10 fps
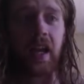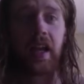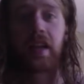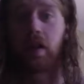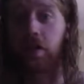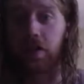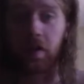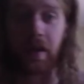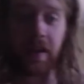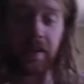And
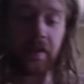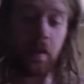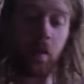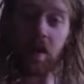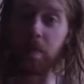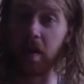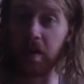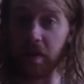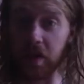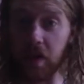also, if it was part
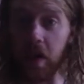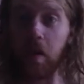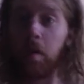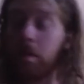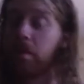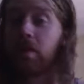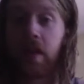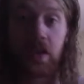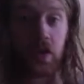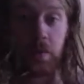of the show,
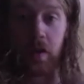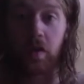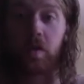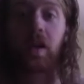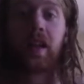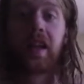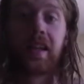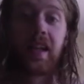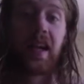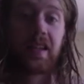that's super cool. I like
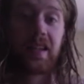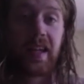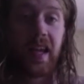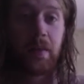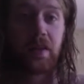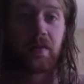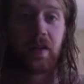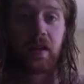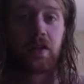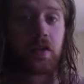that it adds to the
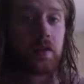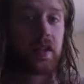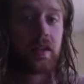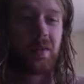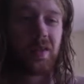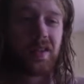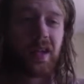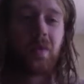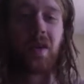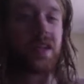atmosphere. 2 things I will say: I
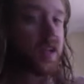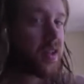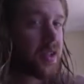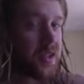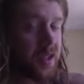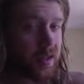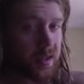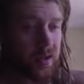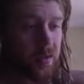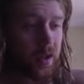wish I could
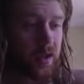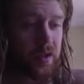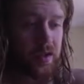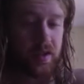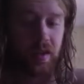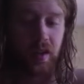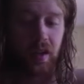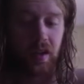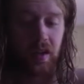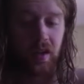understand the words
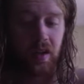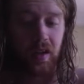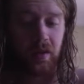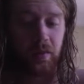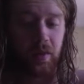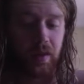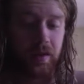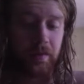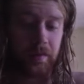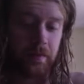a little more.
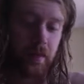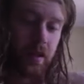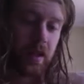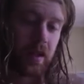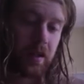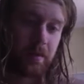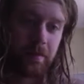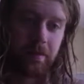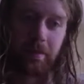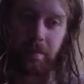
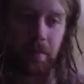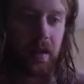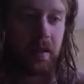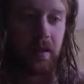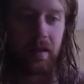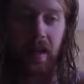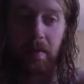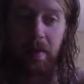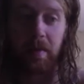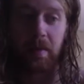But hey,
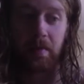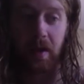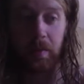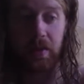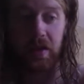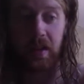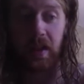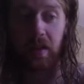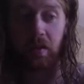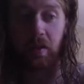maybe purposely they
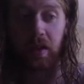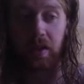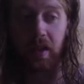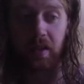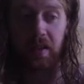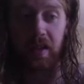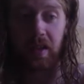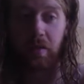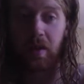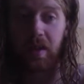don't want you to understand
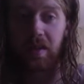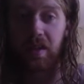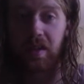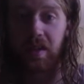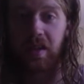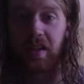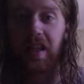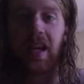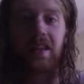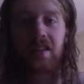the words just because it
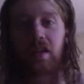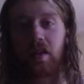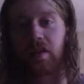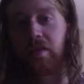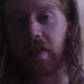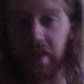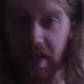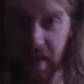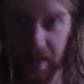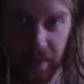adds to all the
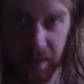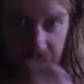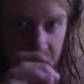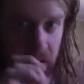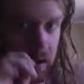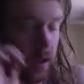fuzziness of everything.